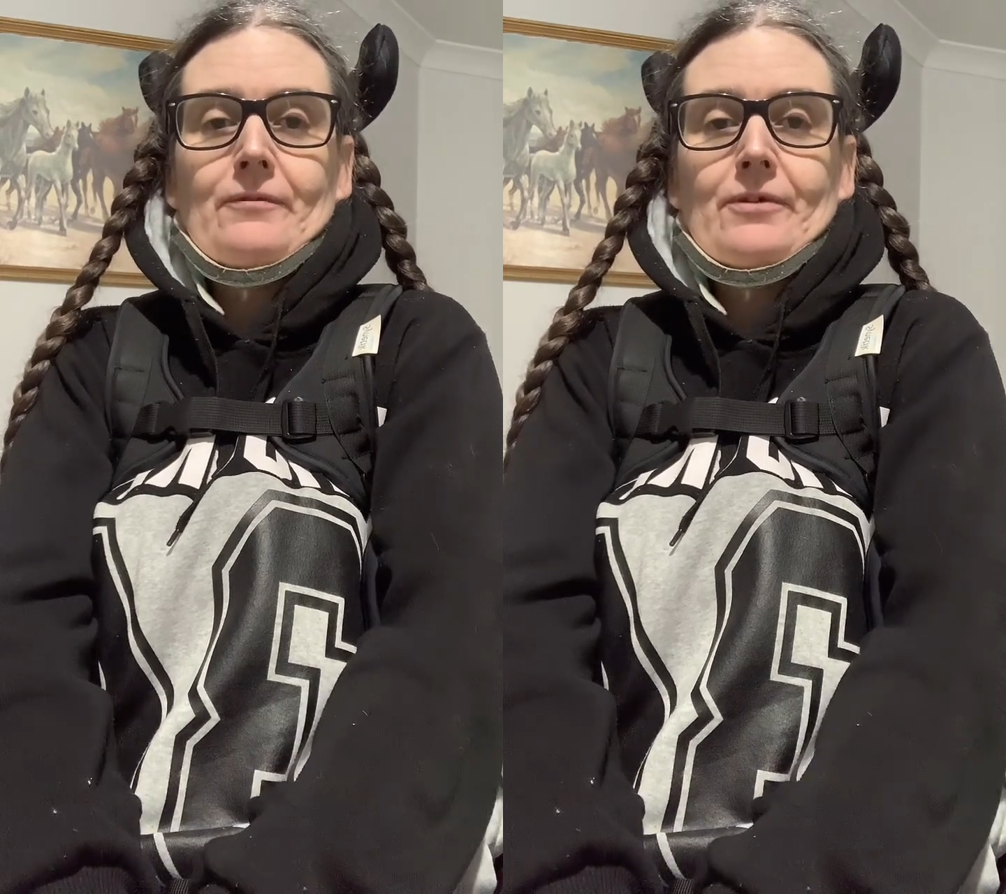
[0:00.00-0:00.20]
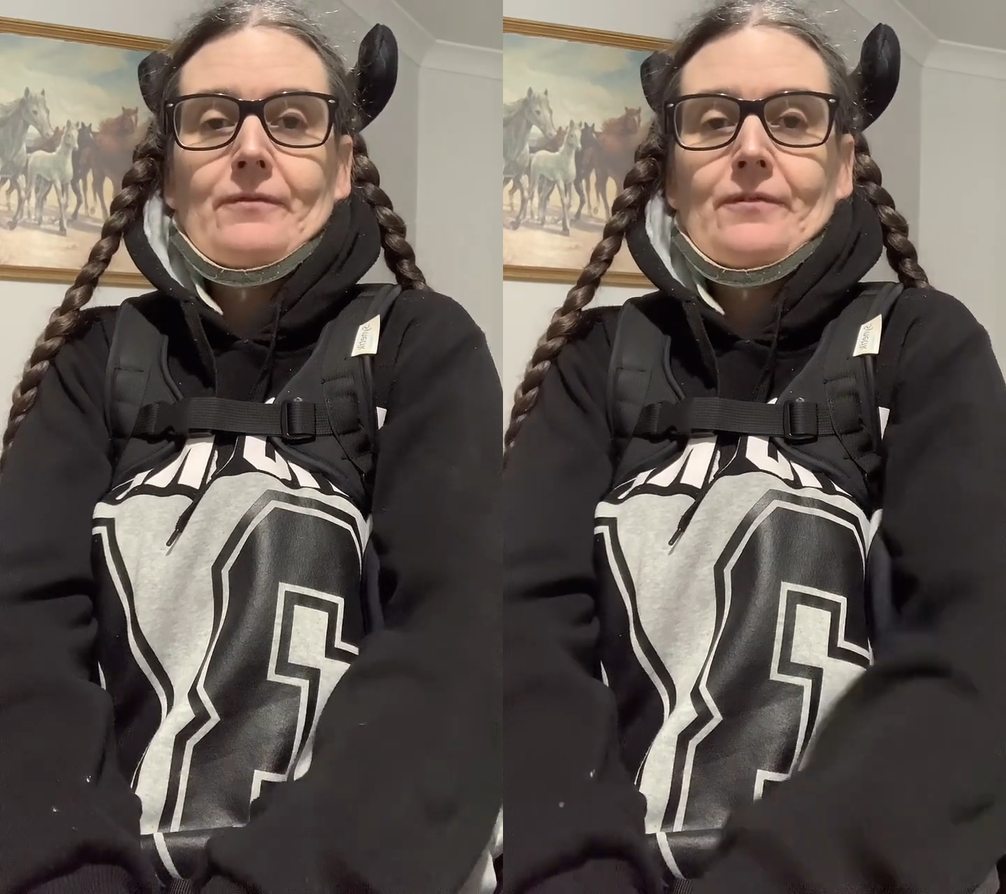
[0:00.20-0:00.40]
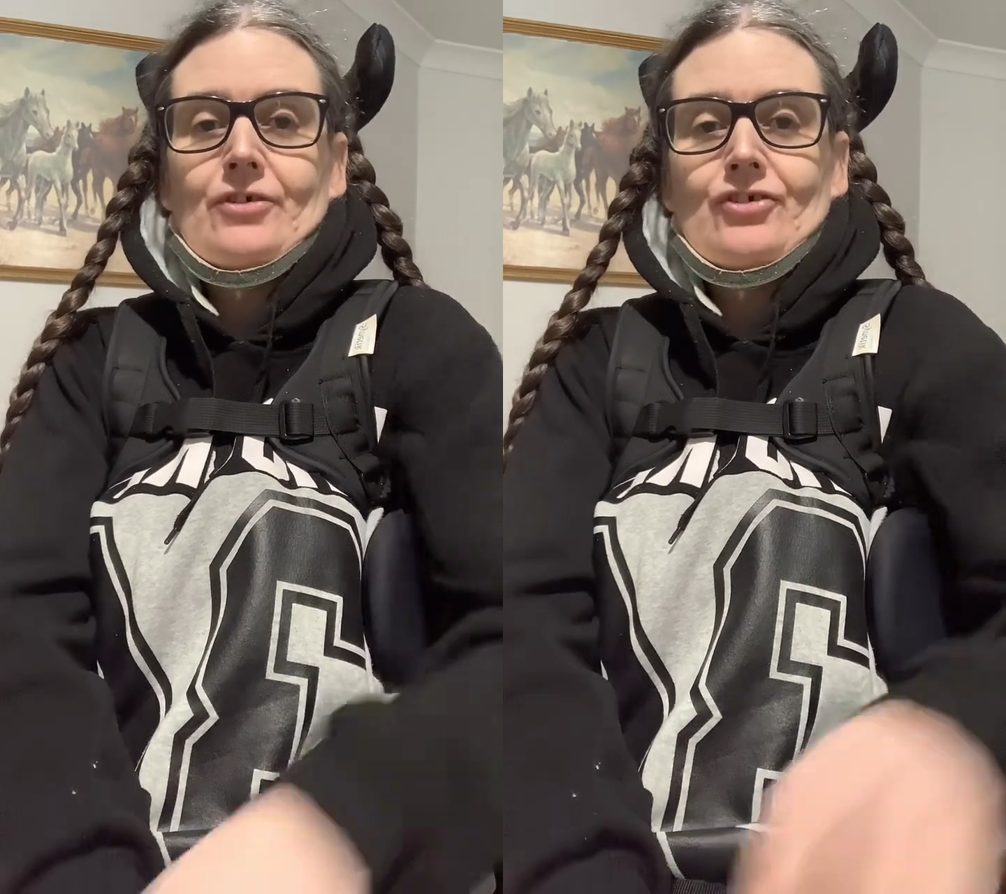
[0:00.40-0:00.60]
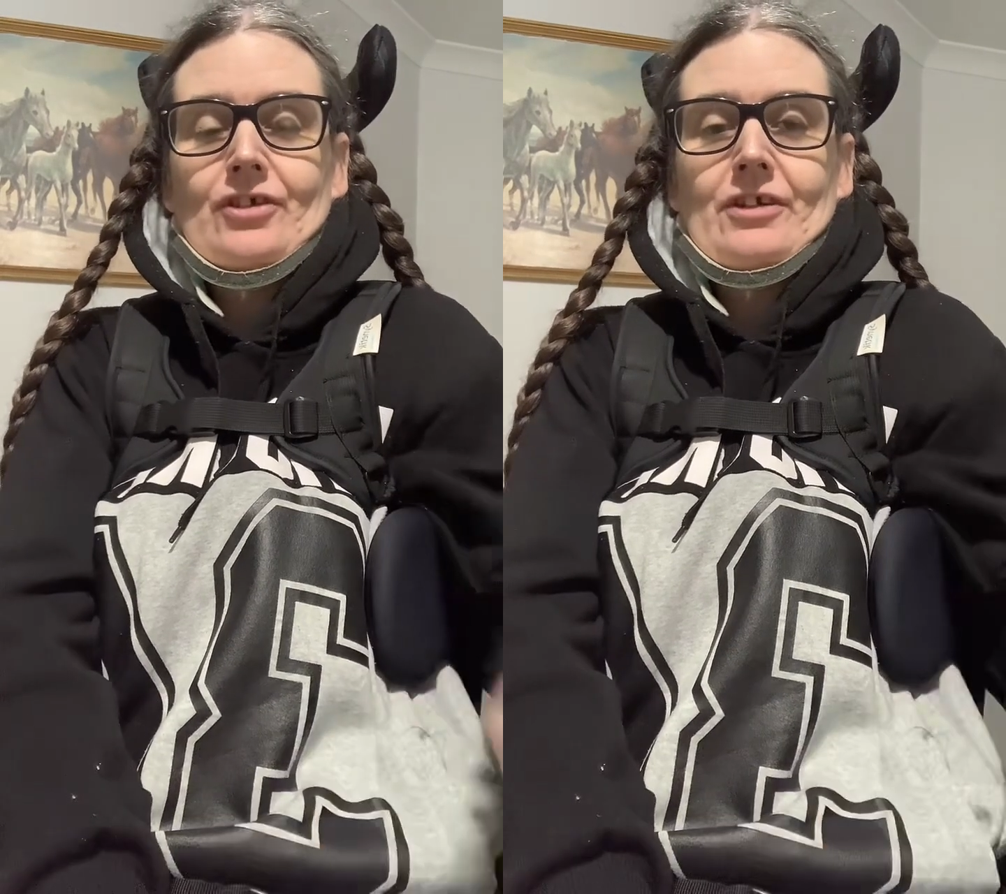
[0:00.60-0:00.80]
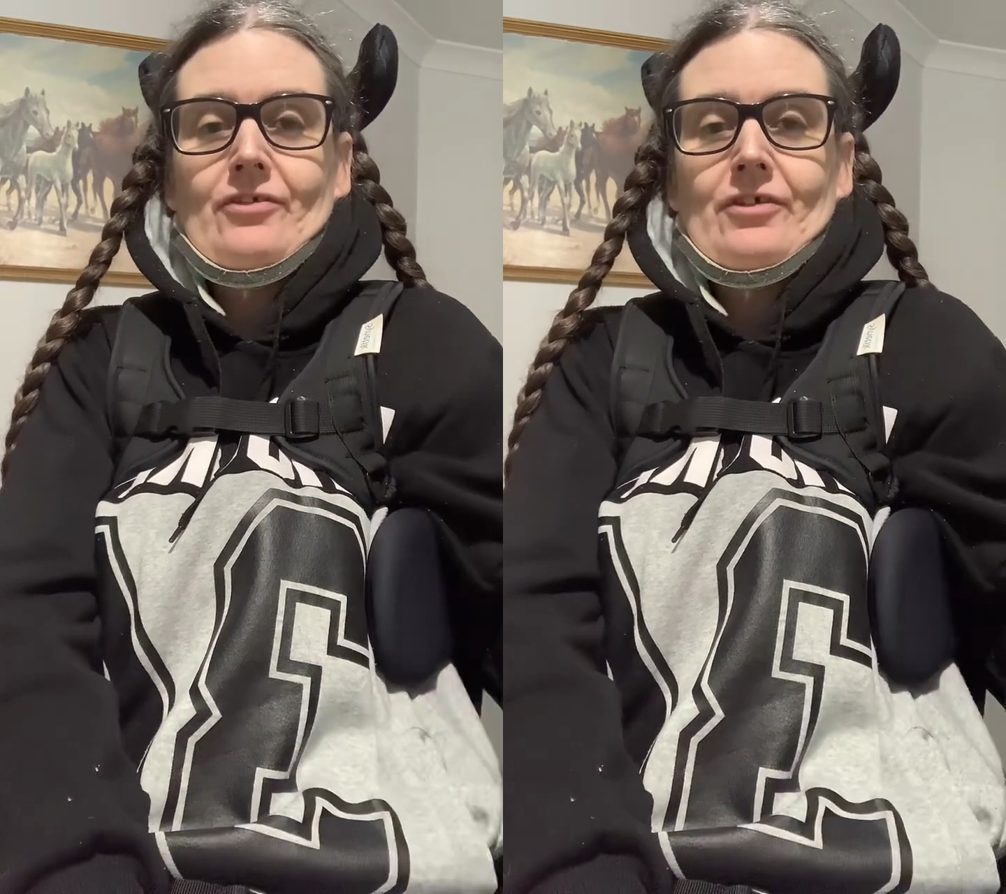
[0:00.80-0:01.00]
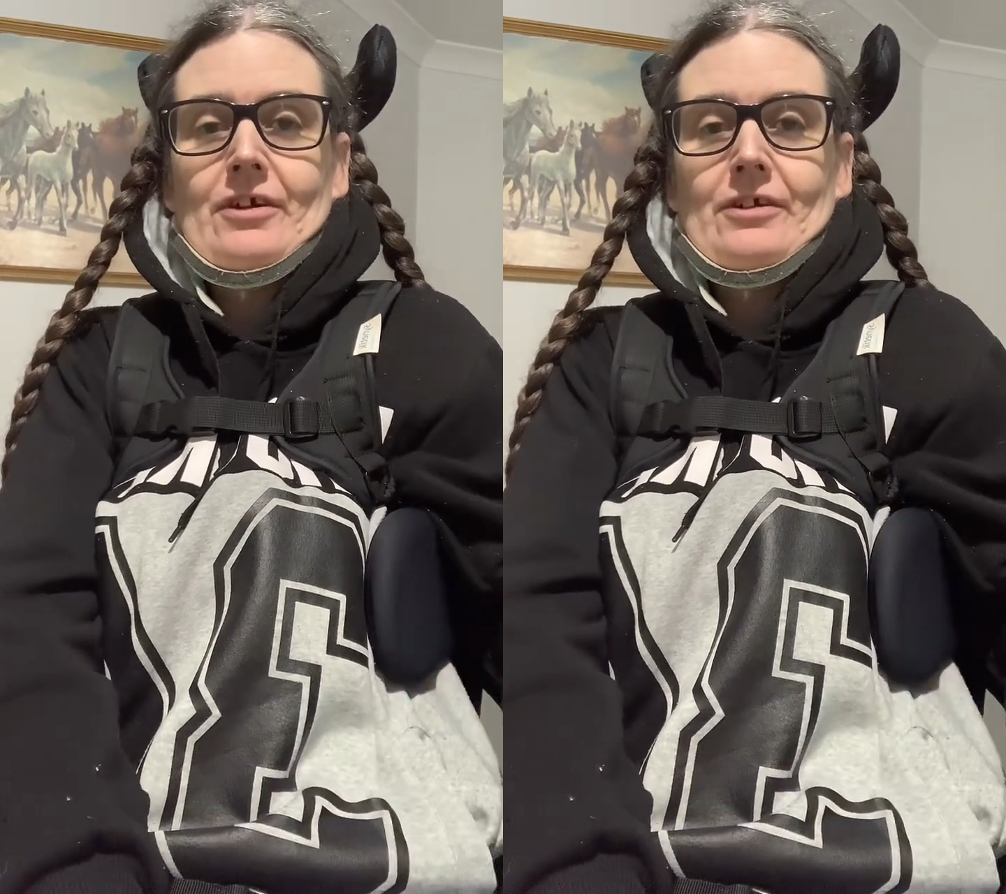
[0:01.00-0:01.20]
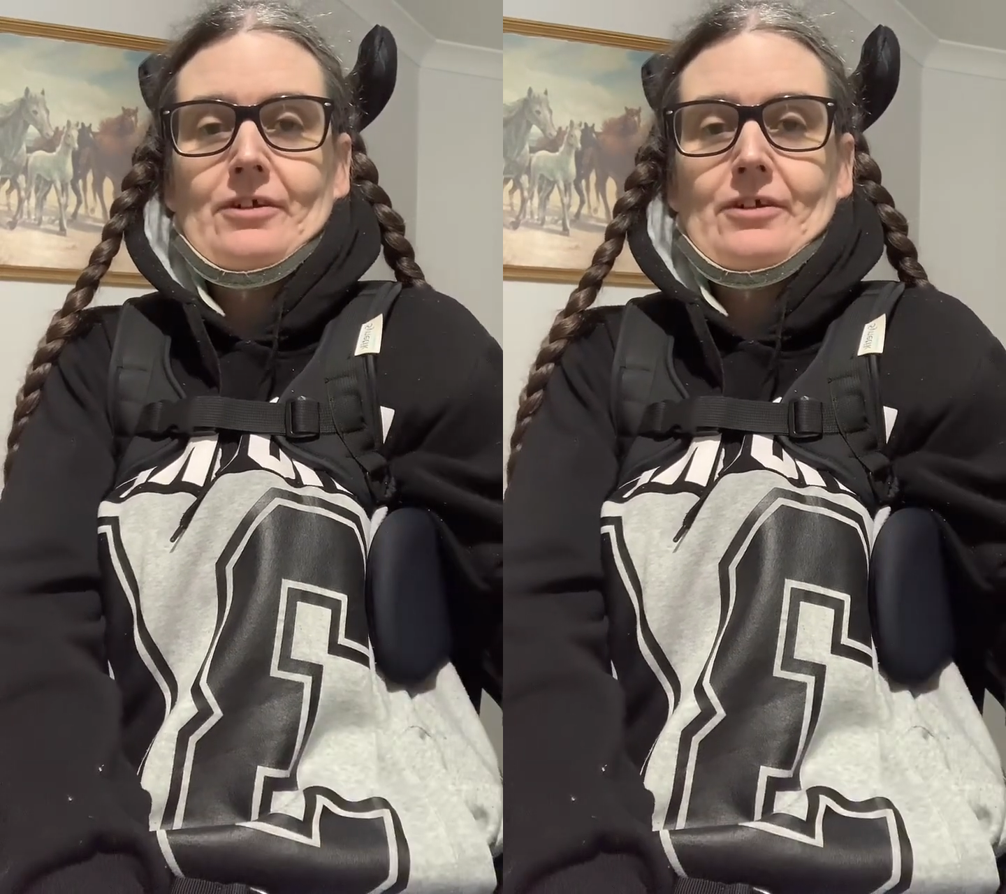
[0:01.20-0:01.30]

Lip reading: of an adventure yesterday,